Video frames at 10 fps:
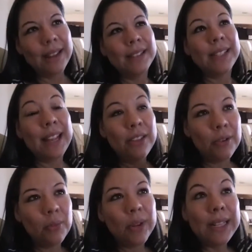Stayed
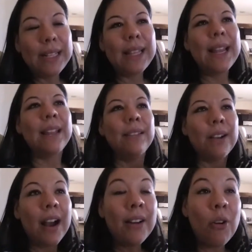there really late,
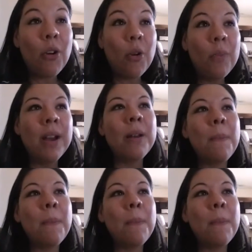got home.